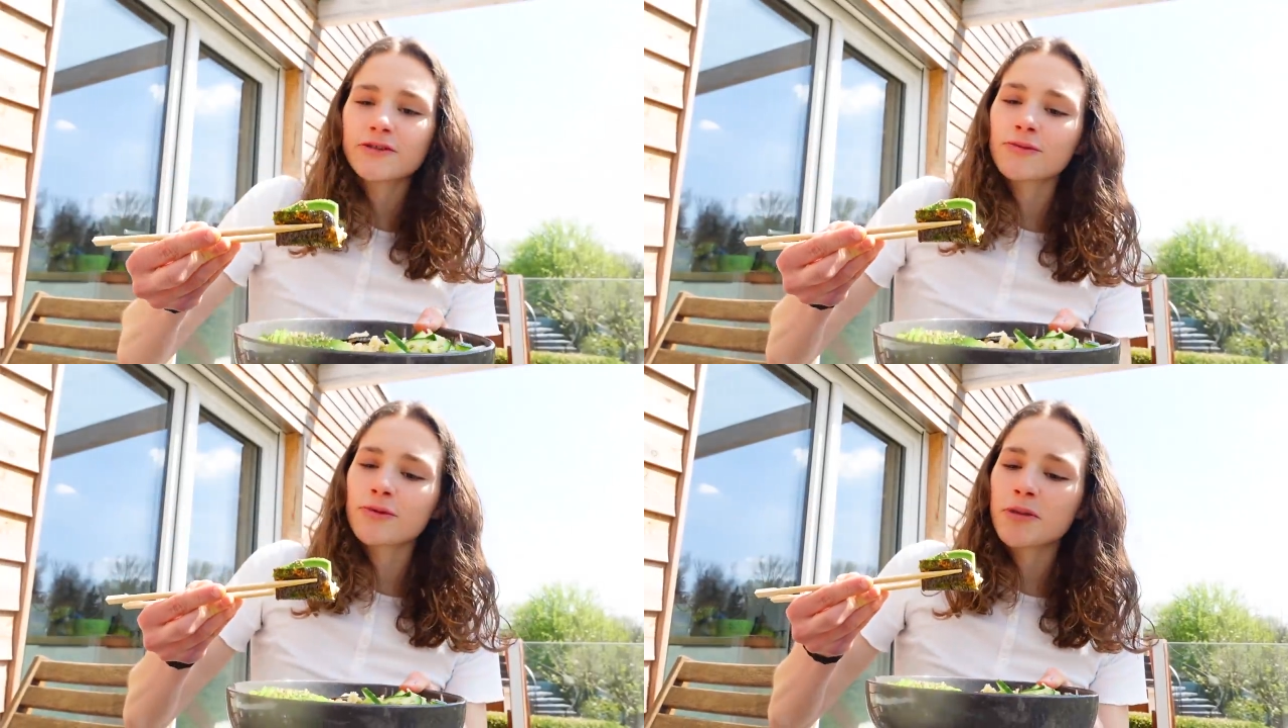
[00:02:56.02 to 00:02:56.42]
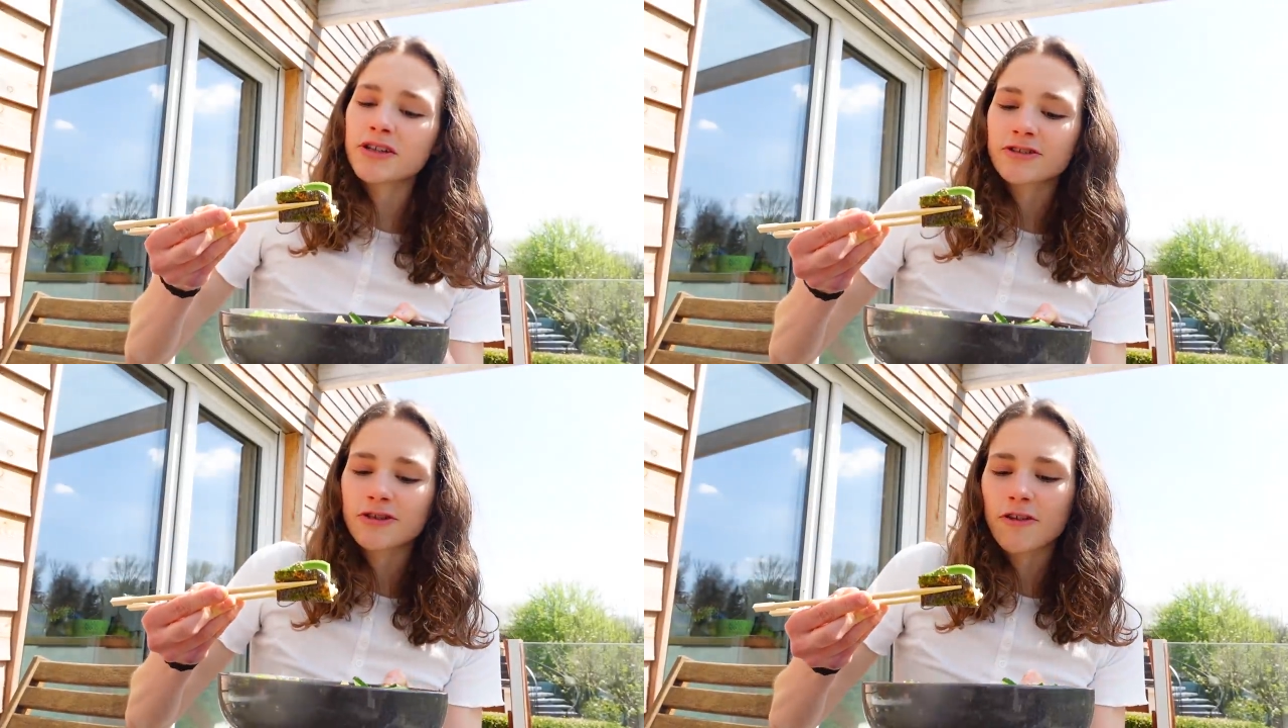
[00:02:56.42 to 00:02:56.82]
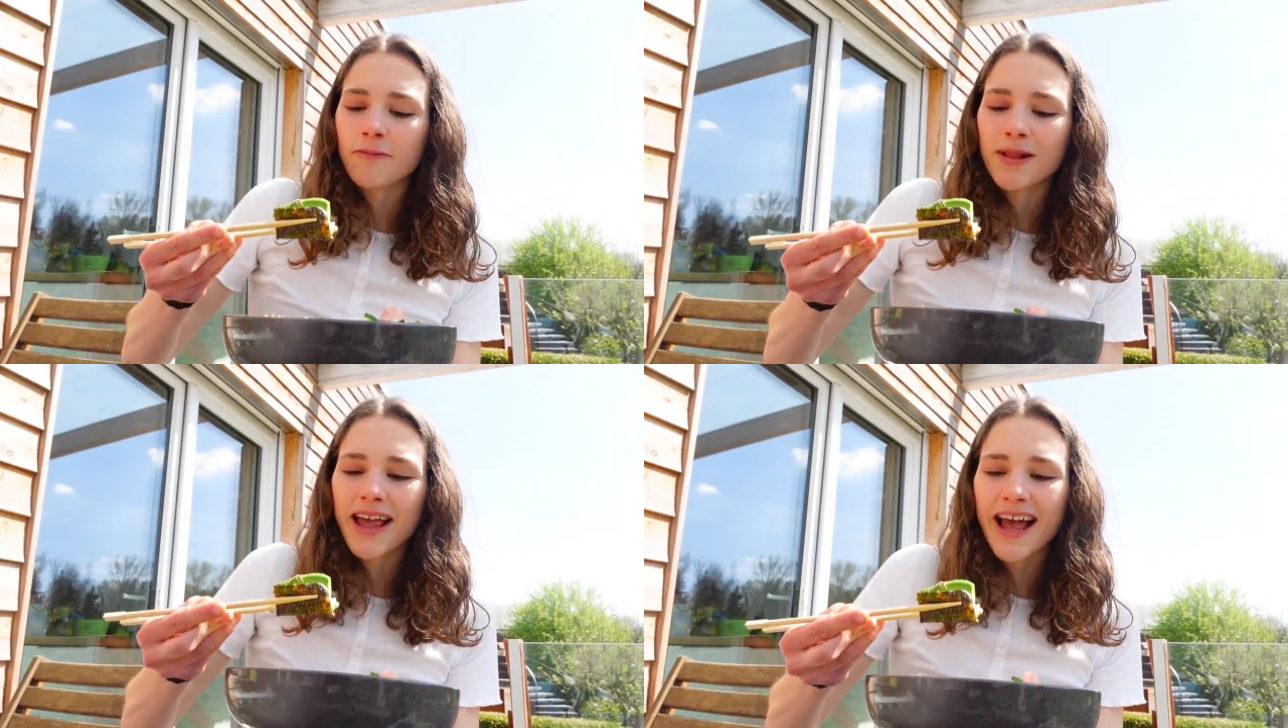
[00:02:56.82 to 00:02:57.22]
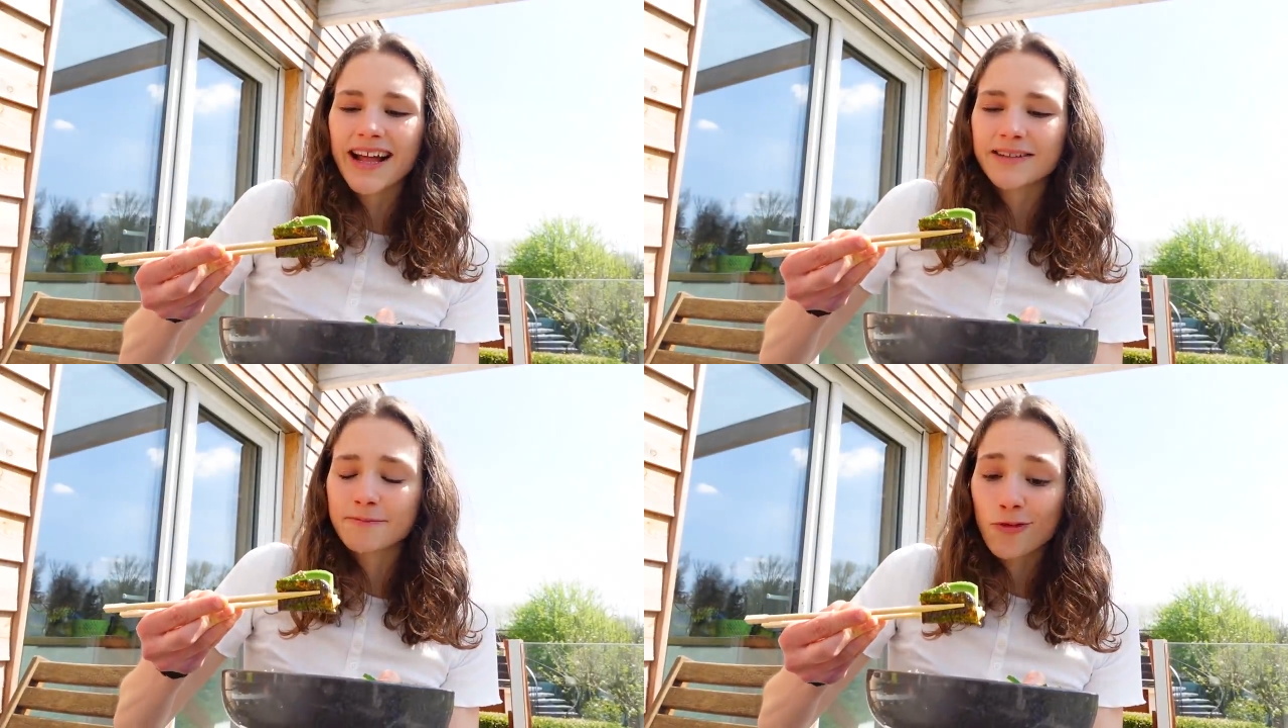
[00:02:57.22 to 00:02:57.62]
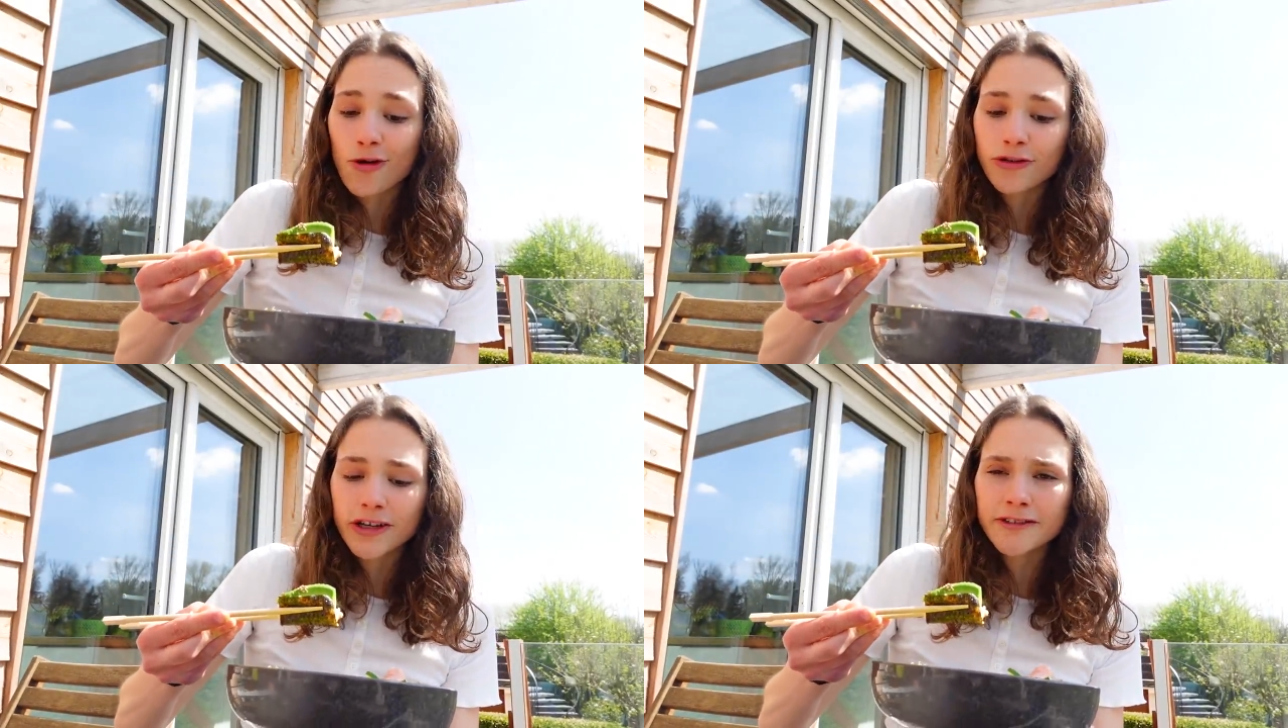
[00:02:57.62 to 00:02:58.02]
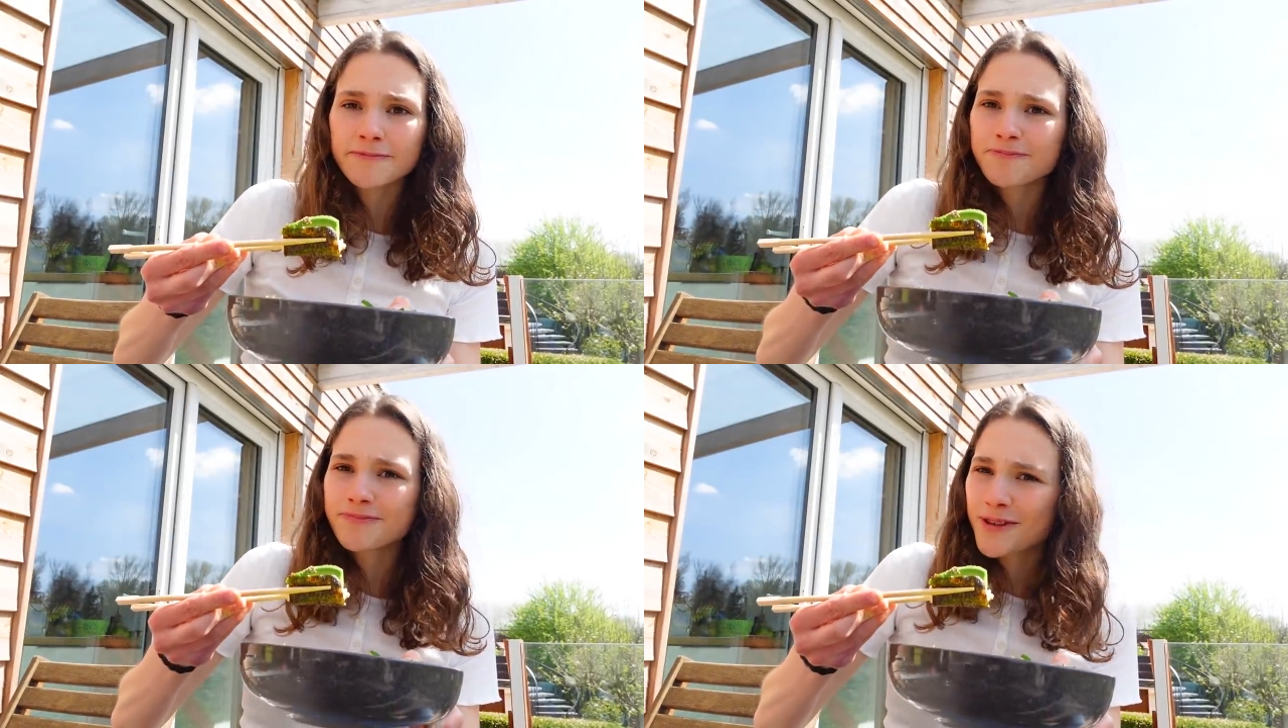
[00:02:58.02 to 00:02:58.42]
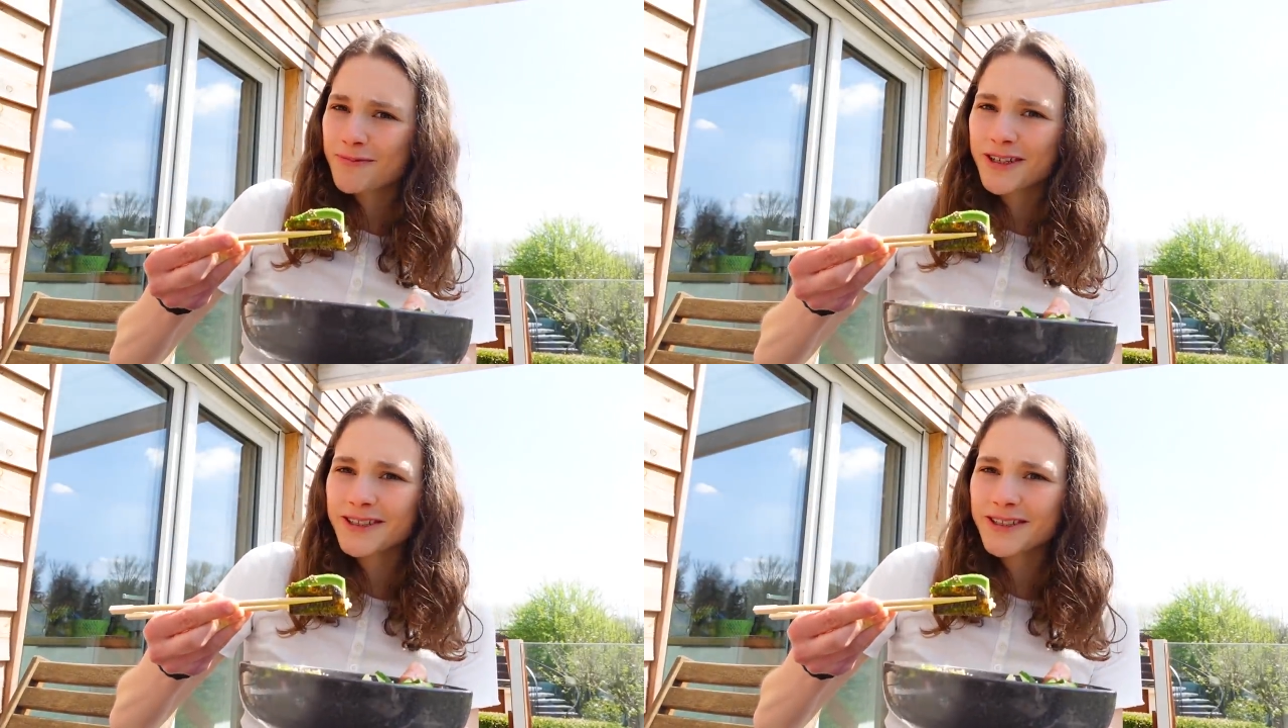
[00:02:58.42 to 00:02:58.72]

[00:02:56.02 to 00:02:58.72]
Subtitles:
it would be sort of bland and boring. But